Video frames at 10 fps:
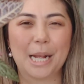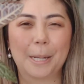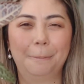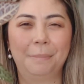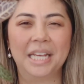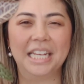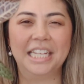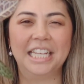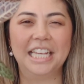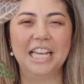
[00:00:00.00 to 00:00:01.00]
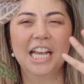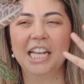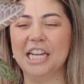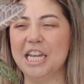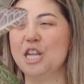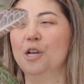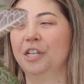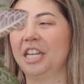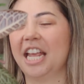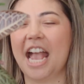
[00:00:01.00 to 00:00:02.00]
like pinky,
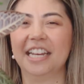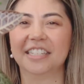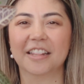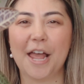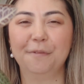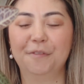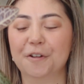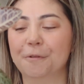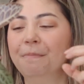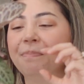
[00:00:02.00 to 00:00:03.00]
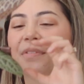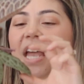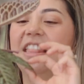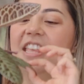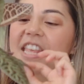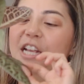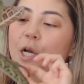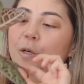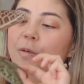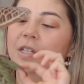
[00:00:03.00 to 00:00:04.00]
neon-y, and delightful. And then they
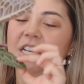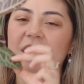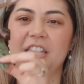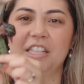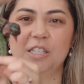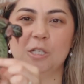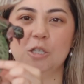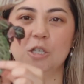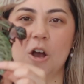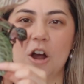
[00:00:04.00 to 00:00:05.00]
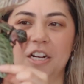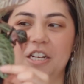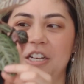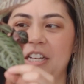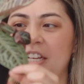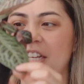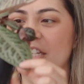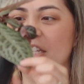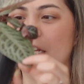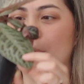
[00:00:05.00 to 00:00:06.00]
go this dark,
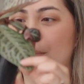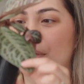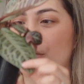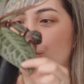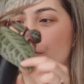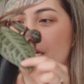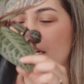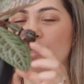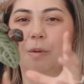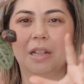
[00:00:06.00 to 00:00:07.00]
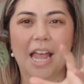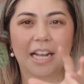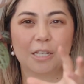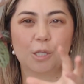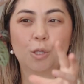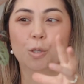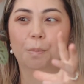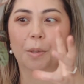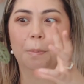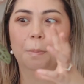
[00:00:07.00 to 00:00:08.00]
deep greens with like
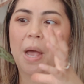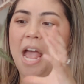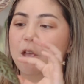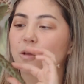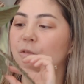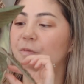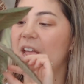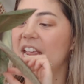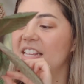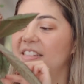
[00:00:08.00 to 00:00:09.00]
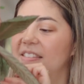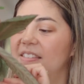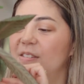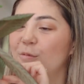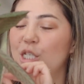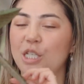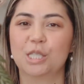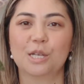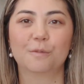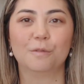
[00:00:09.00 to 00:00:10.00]
super pale veins, which
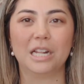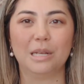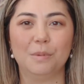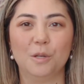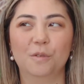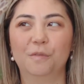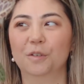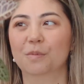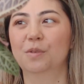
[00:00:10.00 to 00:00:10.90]
is really beautiful.